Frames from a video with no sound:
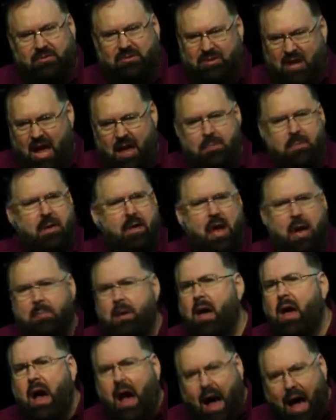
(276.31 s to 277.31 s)
sign me up.
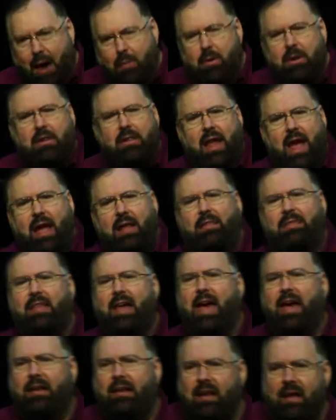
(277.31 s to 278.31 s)
I would like
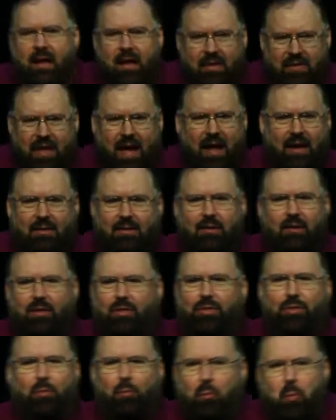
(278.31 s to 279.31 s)
that, that
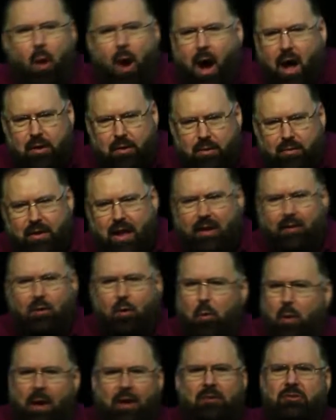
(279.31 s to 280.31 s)
water that
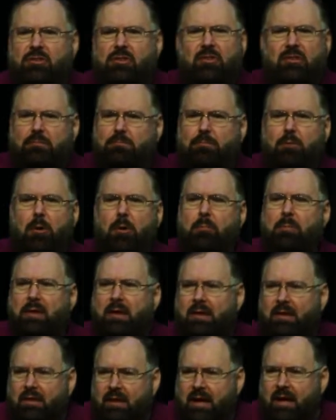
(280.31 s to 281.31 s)
quenches
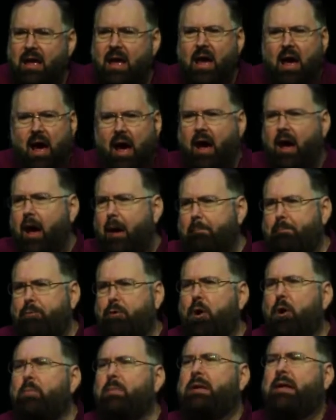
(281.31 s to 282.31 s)
permanently, uh, a
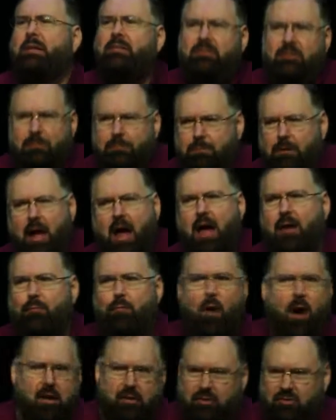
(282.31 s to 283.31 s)
permanent supply of
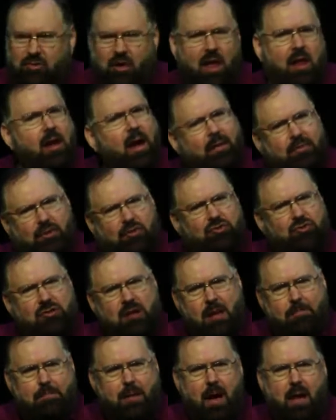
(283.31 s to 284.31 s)
water, so I don't have to
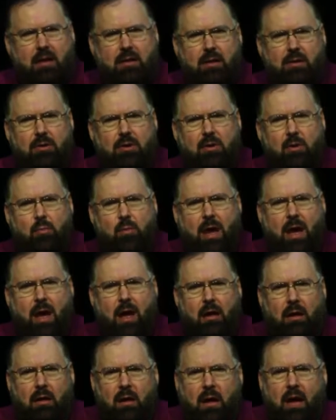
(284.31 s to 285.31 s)
schlep out here to the
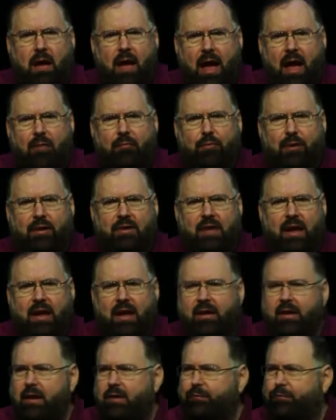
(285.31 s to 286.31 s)
well every day
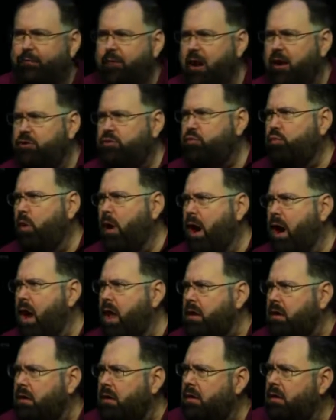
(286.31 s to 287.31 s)
and get fresh
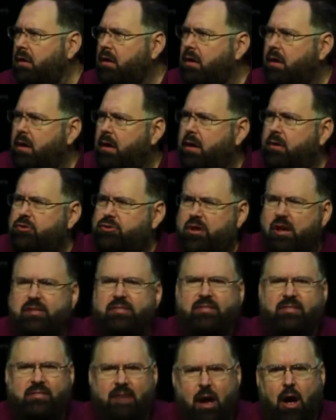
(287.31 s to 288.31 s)
water.
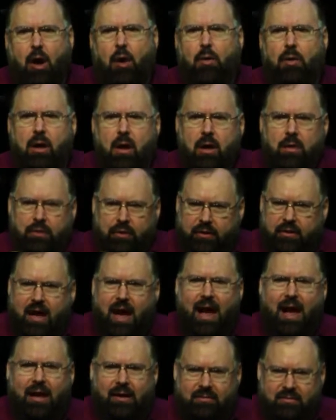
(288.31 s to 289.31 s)
Just so the
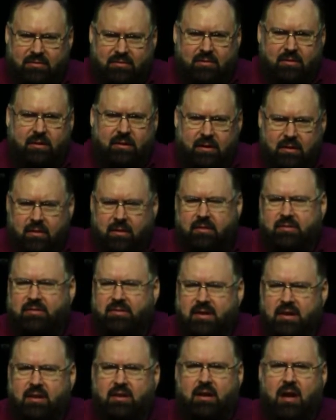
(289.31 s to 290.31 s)
guys in the
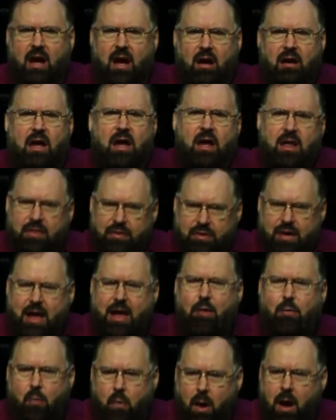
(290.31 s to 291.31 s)
synagogue,
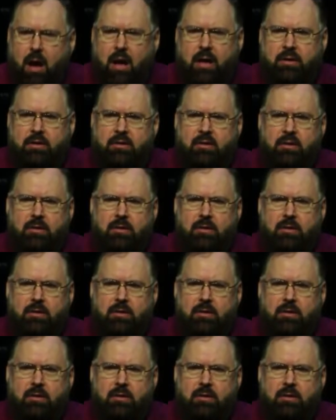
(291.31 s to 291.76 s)
they want